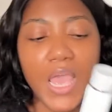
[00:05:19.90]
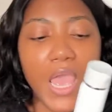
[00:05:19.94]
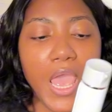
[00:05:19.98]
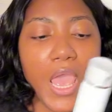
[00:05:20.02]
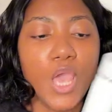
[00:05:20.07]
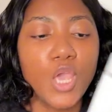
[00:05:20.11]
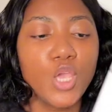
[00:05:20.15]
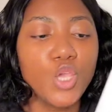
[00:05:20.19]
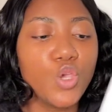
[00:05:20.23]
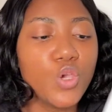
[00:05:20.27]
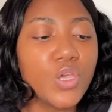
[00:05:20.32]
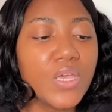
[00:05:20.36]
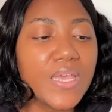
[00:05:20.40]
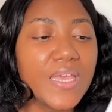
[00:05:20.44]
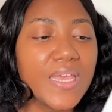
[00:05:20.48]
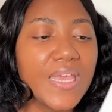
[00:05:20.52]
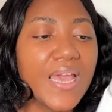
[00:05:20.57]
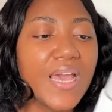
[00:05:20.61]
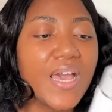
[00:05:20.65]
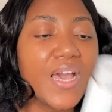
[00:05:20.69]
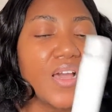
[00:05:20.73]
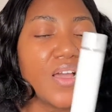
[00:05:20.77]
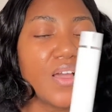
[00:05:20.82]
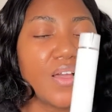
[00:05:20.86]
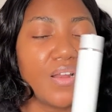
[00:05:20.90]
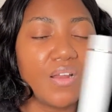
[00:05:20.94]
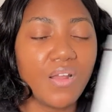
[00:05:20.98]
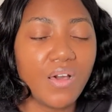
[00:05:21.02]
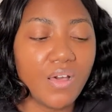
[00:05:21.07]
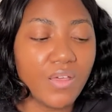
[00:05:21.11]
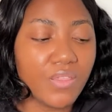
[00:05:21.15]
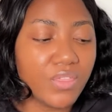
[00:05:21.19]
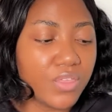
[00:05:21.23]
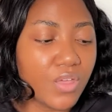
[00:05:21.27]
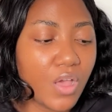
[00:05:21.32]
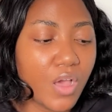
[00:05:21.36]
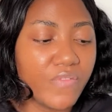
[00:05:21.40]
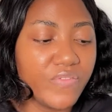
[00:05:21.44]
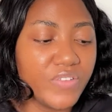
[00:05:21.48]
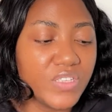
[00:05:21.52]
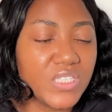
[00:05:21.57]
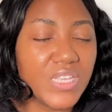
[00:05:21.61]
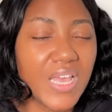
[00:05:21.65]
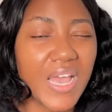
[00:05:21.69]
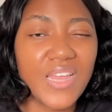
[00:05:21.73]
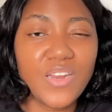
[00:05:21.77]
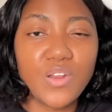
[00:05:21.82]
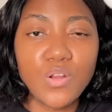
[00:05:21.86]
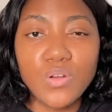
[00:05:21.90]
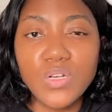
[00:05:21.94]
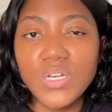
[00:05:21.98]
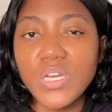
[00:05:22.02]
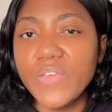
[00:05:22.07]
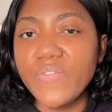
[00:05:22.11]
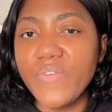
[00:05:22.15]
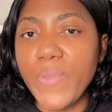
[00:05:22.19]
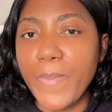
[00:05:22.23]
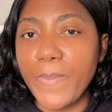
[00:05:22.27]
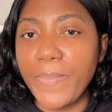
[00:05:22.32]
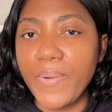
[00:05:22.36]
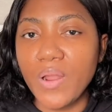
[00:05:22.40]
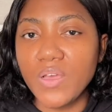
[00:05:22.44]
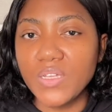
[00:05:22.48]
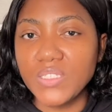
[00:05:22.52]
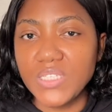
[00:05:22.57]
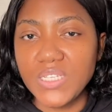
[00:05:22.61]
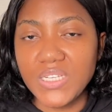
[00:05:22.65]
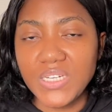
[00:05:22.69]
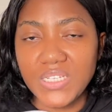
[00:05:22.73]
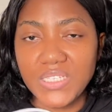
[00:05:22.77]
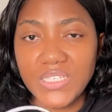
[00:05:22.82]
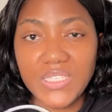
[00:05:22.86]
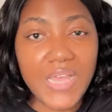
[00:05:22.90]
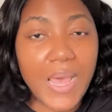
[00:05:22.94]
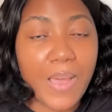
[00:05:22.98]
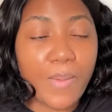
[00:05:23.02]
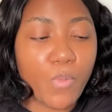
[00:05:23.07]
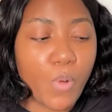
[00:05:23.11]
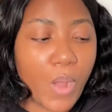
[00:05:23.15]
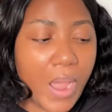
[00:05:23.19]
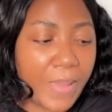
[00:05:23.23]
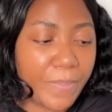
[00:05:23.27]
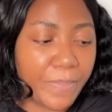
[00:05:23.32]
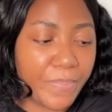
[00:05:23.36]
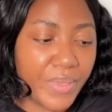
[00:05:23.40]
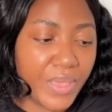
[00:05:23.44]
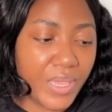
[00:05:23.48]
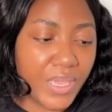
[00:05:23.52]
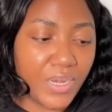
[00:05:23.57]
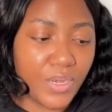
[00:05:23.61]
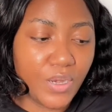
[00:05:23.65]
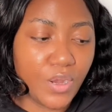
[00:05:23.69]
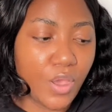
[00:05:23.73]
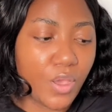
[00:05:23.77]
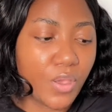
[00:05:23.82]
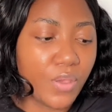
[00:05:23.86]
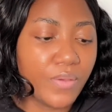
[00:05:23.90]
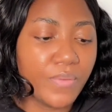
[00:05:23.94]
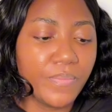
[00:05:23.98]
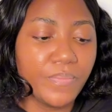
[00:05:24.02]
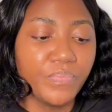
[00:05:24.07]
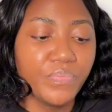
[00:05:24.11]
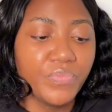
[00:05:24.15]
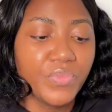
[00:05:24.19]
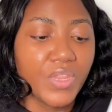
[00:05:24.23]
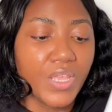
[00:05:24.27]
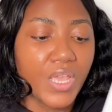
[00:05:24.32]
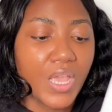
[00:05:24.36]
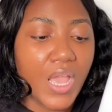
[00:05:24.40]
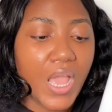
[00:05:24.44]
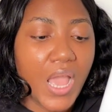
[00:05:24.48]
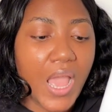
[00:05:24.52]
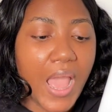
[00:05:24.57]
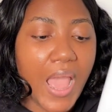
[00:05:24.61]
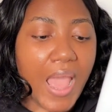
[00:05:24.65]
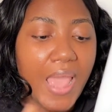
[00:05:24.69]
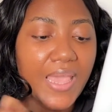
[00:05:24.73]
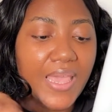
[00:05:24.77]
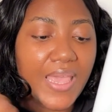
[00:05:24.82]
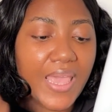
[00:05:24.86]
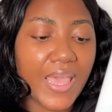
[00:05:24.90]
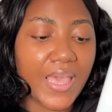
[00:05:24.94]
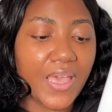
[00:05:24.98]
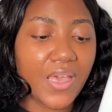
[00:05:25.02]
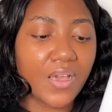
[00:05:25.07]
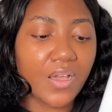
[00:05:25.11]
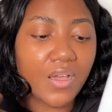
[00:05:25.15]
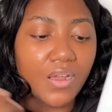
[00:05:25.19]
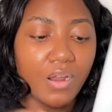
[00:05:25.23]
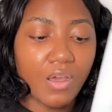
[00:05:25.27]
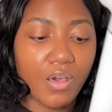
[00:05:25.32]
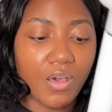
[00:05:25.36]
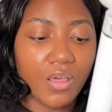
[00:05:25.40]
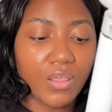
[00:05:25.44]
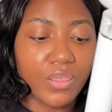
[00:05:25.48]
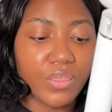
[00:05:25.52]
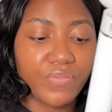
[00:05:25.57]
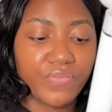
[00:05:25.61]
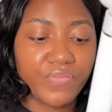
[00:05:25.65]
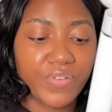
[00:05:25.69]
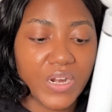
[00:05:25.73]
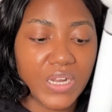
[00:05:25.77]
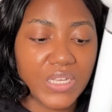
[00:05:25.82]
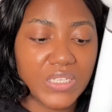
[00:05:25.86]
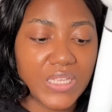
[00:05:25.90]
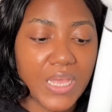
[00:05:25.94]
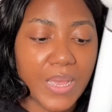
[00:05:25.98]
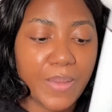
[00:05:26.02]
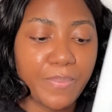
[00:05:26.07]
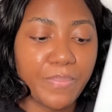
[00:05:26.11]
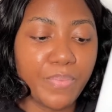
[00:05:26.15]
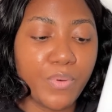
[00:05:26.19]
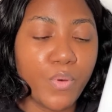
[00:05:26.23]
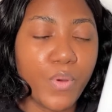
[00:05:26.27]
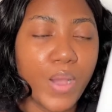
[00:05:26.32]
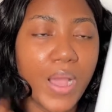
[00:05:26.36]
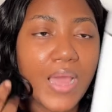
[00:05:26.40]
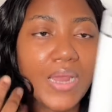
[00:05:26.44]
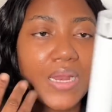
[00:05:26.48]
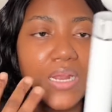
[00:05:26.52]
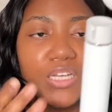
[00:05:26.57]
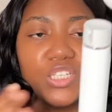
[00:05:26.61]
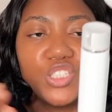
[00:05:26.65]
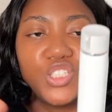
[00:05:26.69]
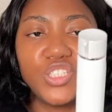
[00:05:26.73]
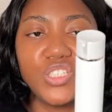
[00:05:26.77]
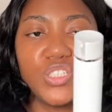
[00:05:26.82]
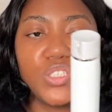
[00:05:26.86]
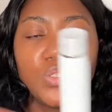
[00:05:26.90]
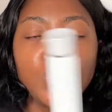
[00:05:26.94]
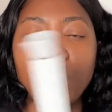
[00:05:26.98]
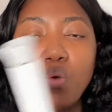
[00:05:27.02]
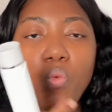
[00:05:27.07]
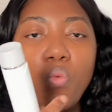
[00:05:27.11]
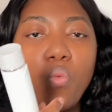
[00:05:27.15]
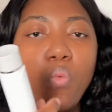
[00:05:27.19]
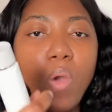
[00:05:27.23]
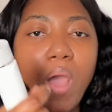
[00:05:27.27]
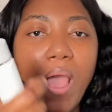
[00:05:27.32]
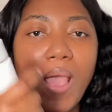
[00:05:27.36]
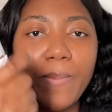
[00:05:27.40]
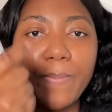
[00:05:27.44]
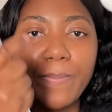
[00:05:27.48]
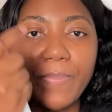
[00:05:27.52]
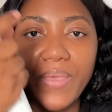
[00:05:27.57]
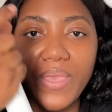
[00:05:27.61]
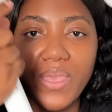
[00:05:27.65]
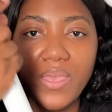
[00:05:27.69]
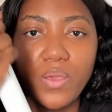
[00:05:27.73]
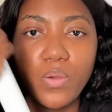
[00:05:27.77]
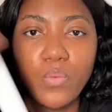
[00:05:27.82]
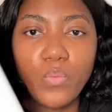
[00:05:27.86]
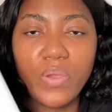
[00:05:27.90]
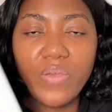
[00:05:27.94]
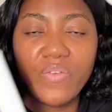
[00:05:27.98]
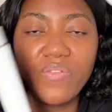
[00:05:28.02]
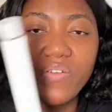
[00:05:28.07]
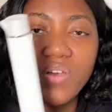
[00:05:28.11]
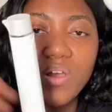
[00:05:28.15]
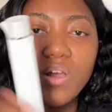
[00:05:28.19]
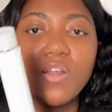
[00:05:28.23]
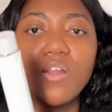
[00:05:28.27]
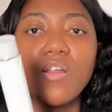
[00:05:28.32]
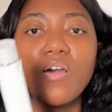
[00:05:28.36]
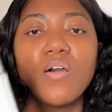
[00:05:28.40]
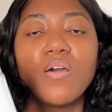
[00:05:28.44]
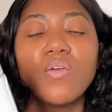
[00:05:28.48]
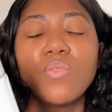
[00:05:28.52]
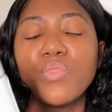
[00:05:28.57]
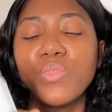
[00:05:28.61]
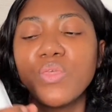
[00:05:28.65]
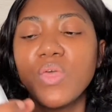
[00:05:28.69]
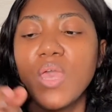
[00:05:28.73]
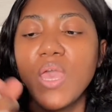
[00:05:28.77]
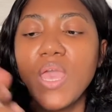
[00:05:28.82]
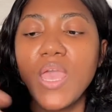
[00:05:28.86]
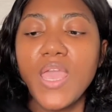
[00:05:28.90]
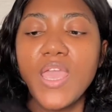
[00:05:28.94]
you can get a cloth. Obviously, I don't leave it plugged in and start wiping. No, I get a cloth, for example, and I just wipe it with a cloth.